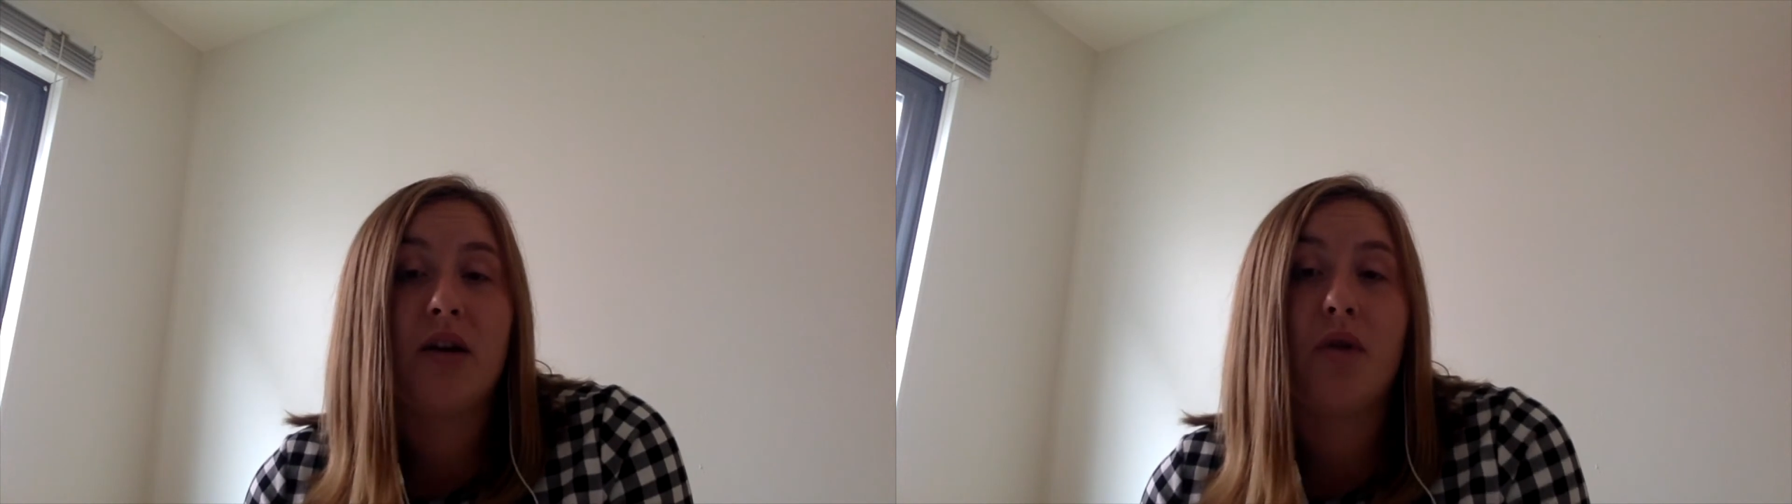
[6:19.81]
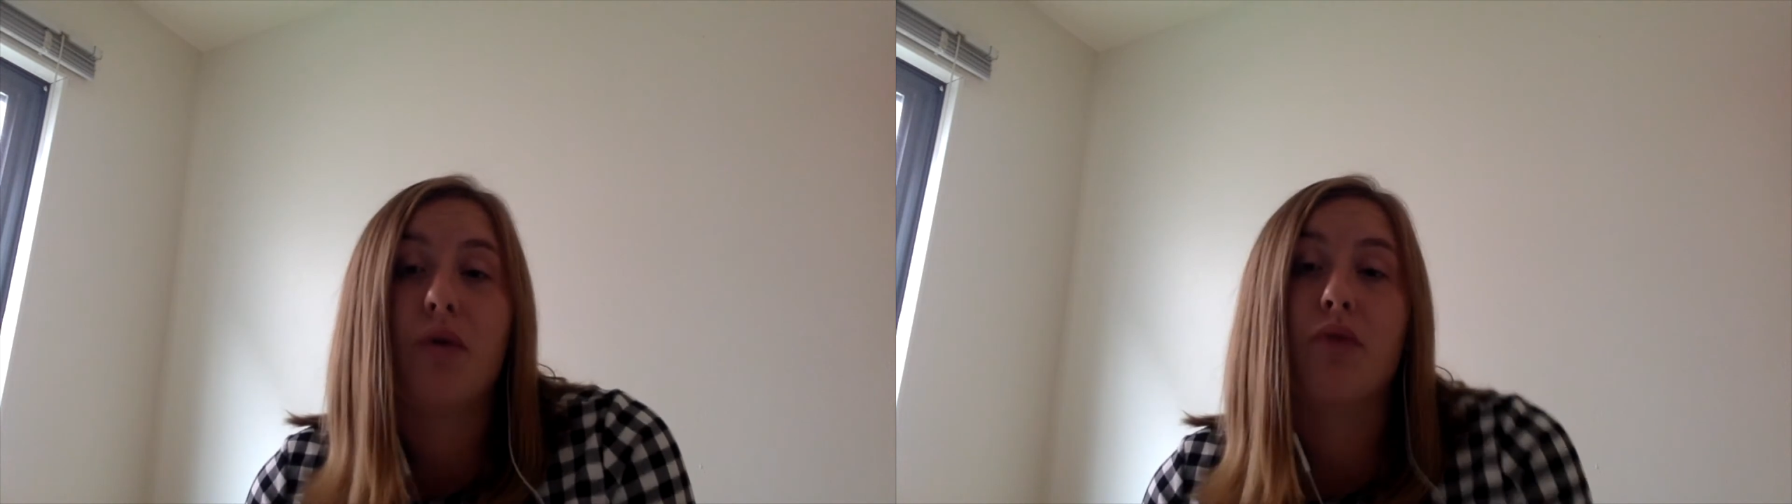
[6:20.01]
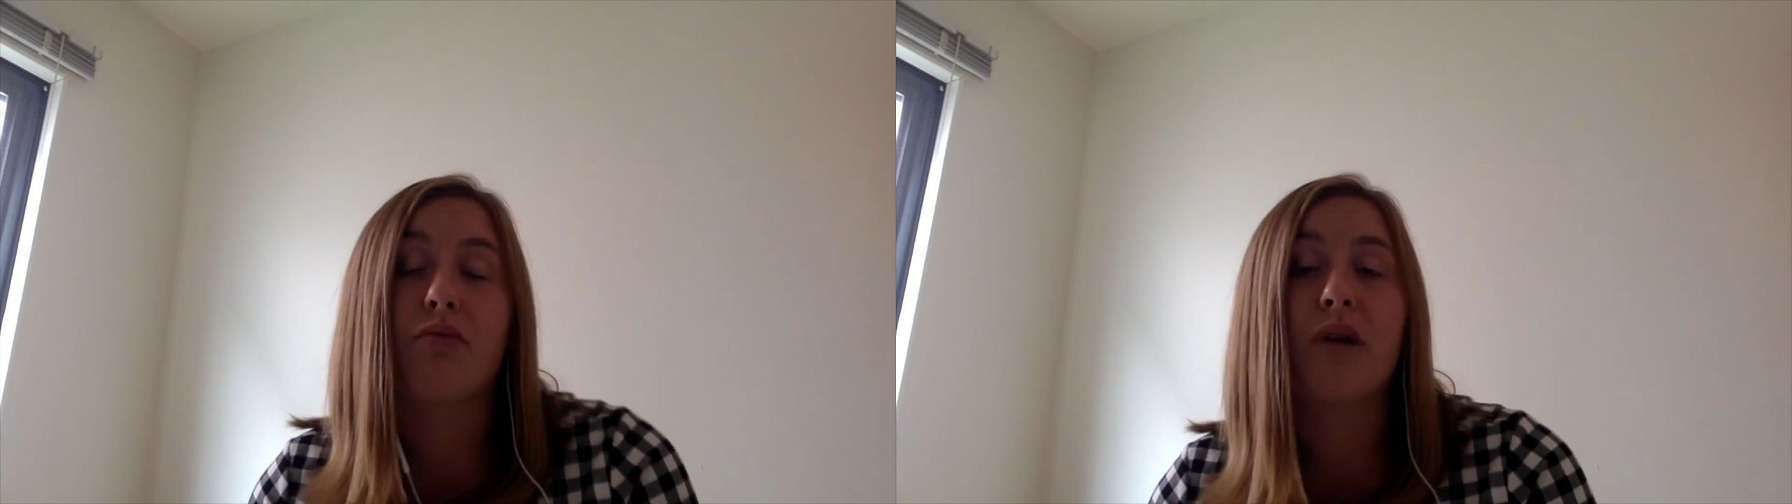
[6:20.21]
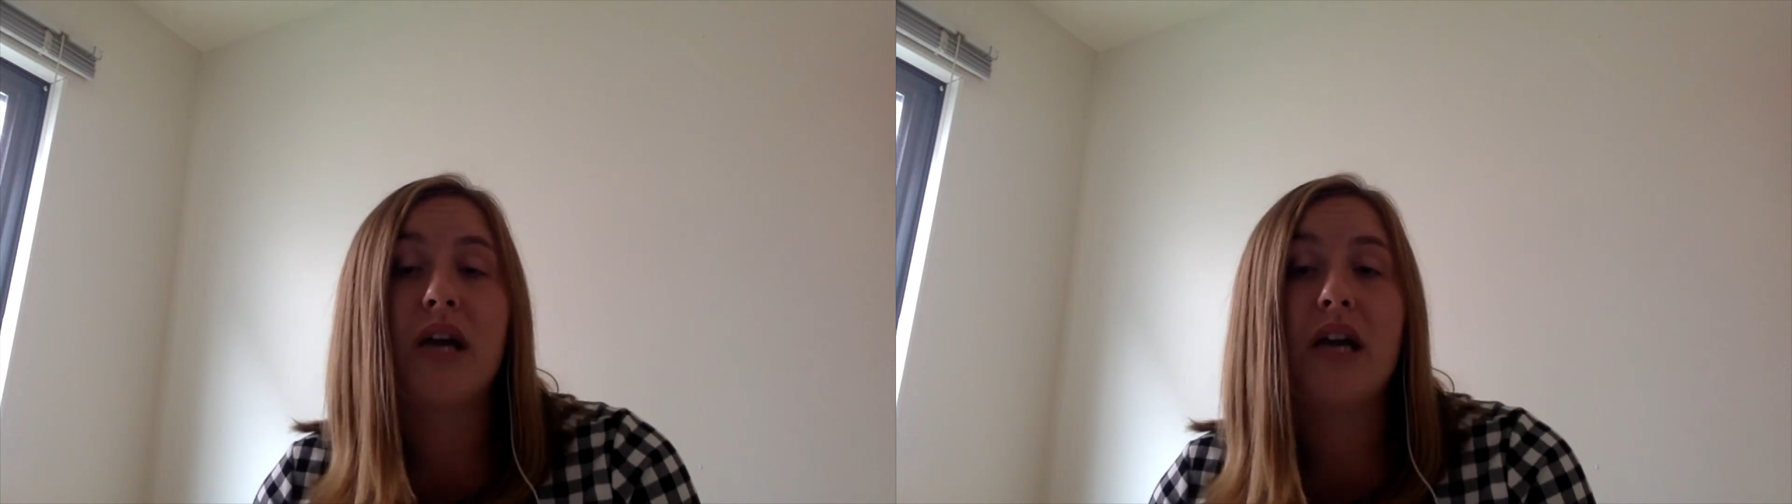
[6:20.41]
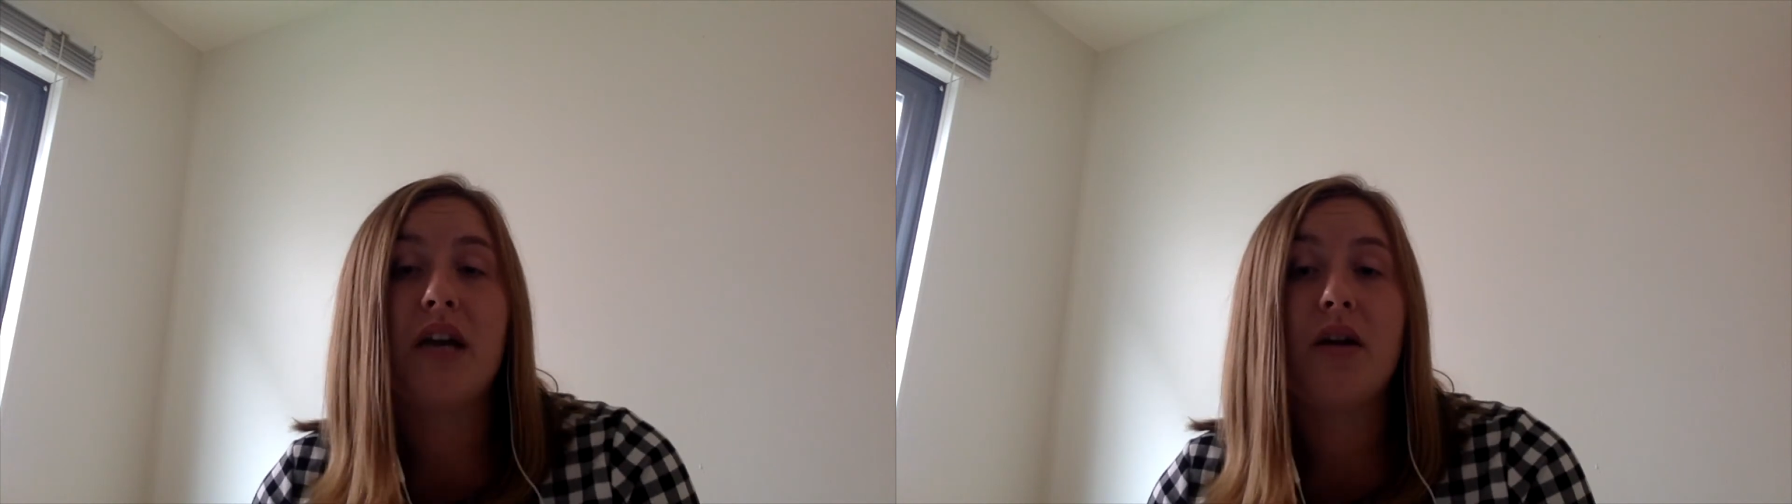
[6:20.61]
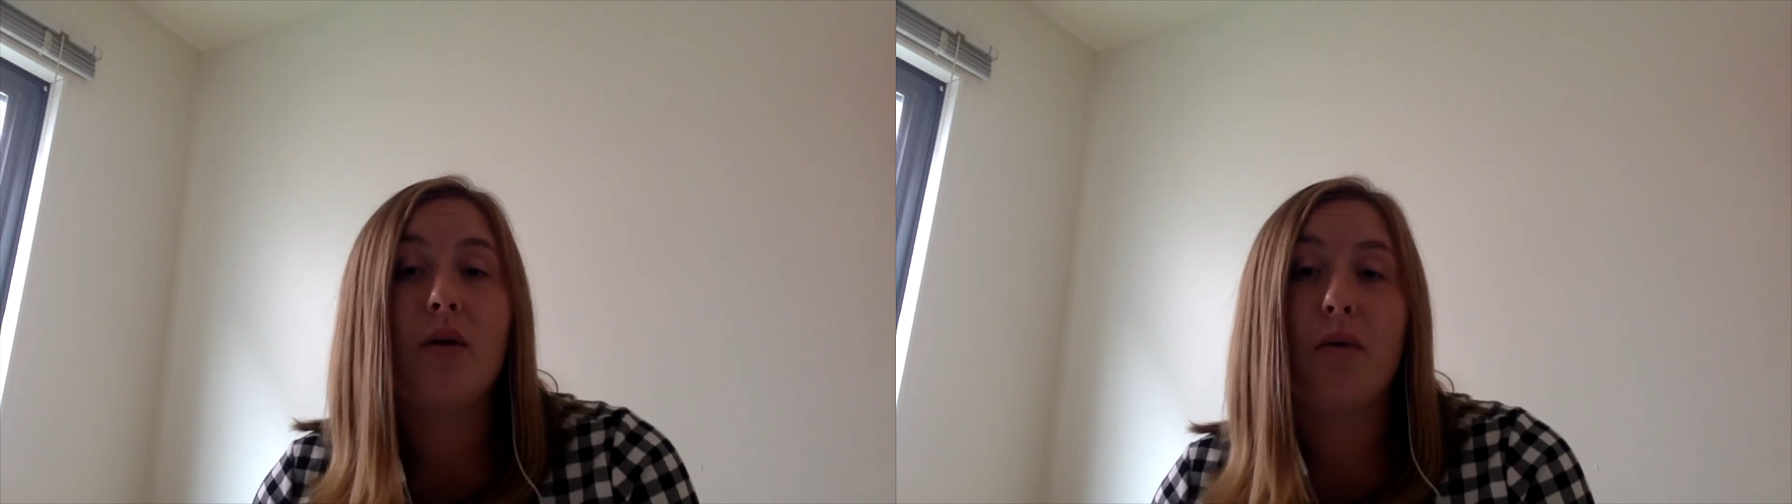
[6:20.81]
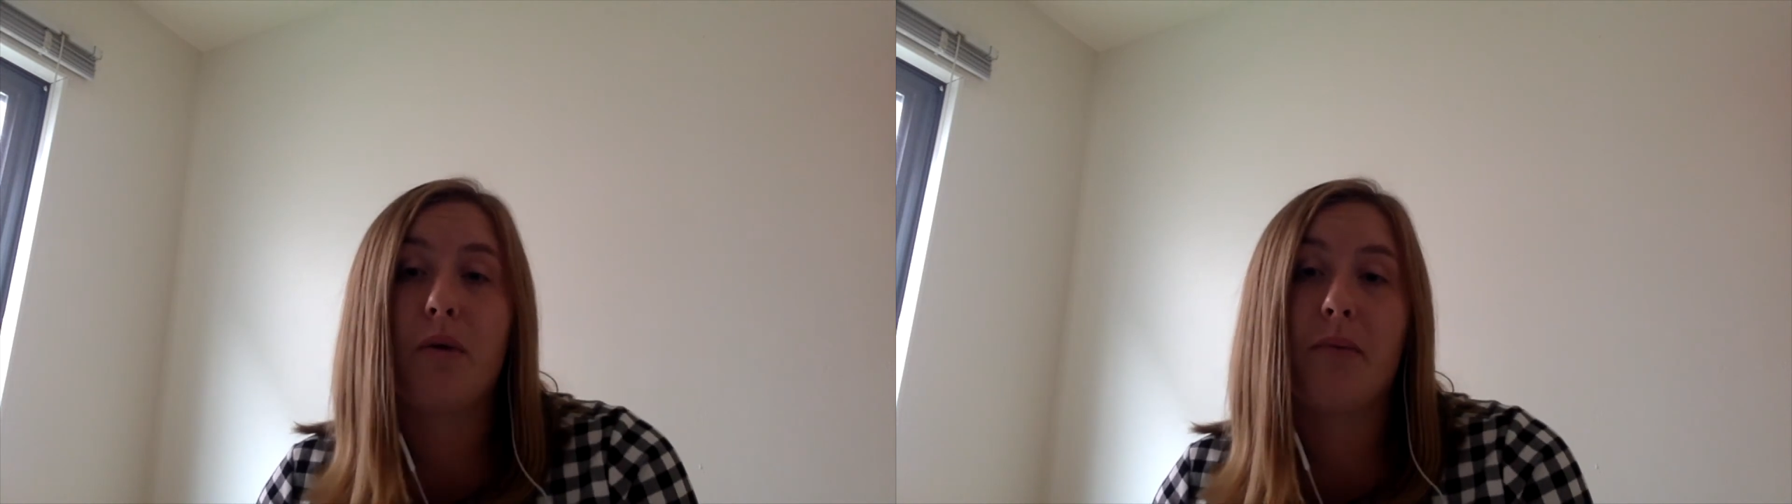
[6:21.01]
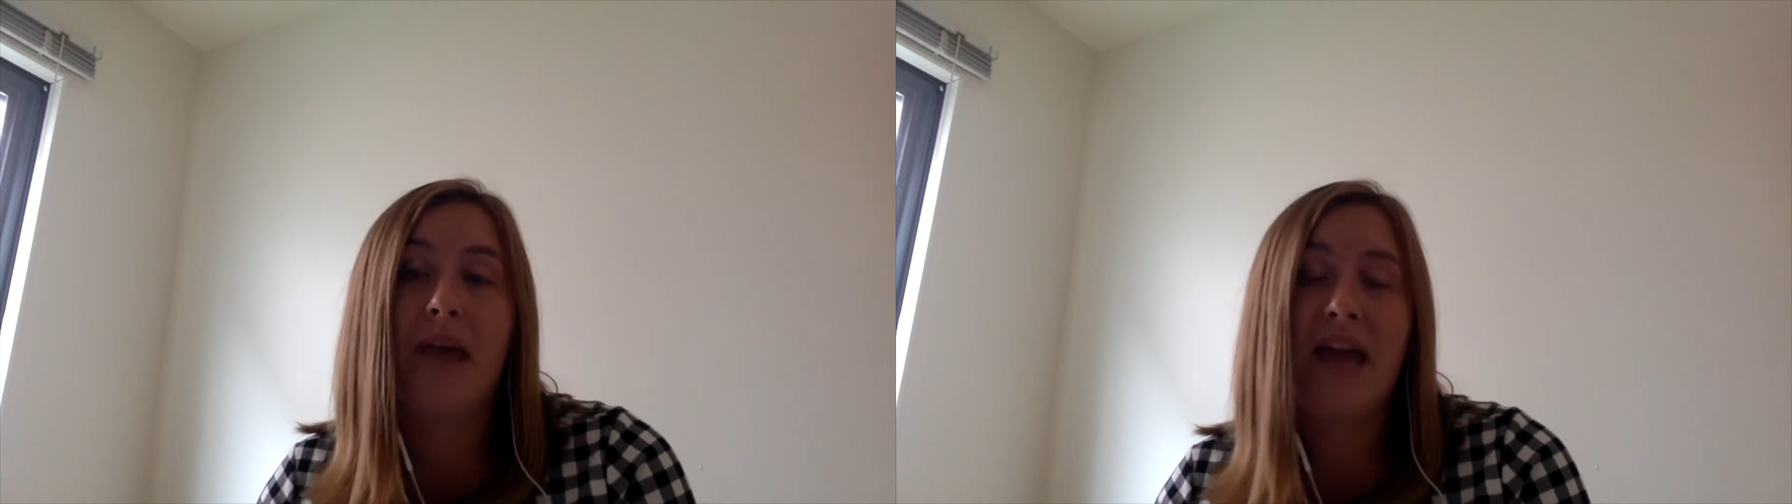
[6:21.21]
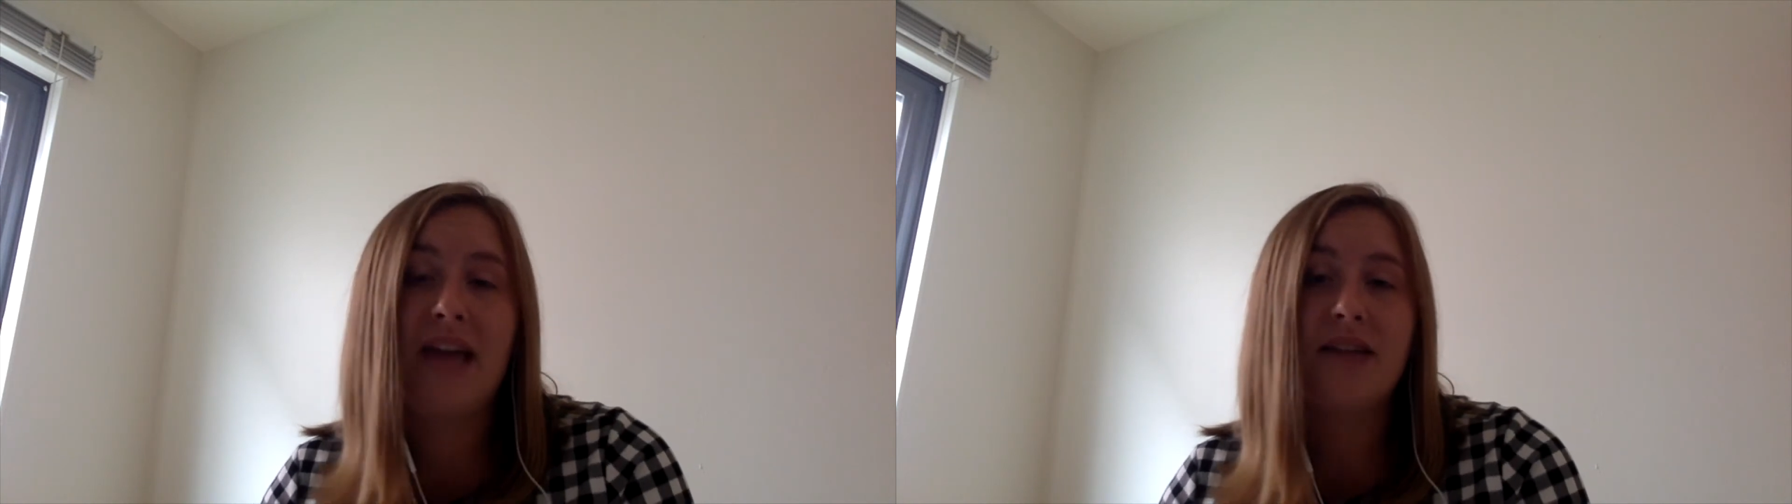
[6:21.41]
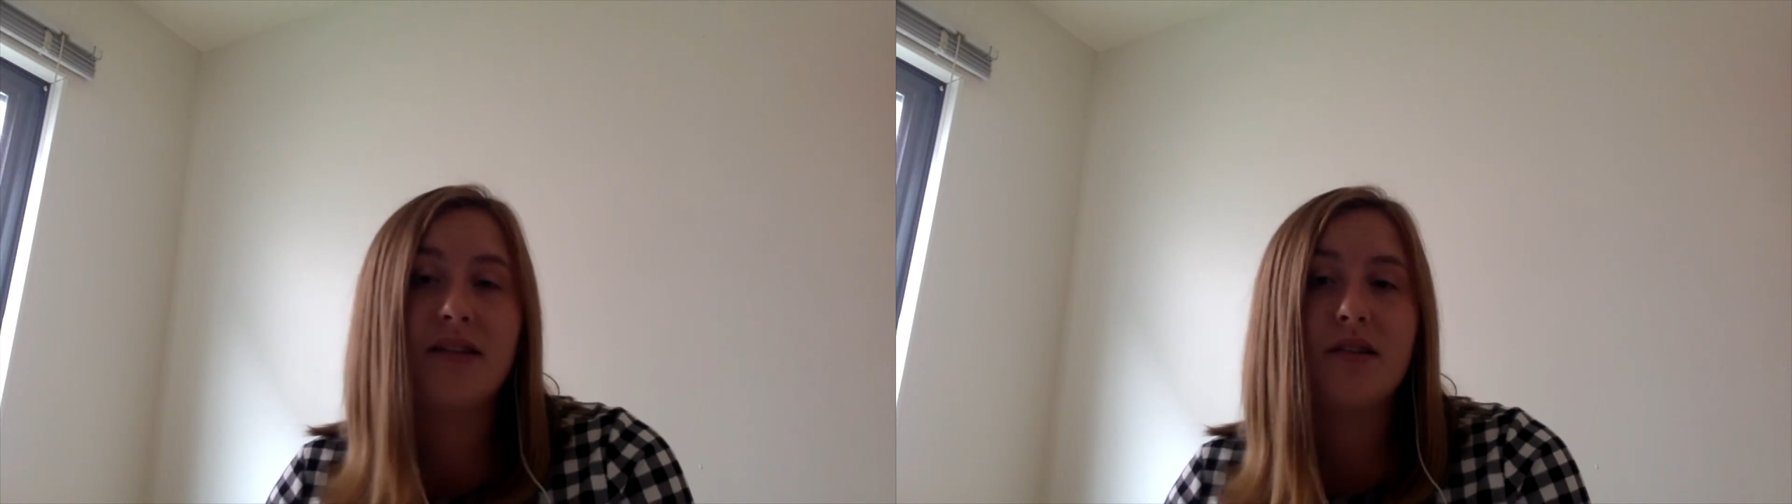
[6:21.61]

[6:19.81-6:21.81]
or read or paint.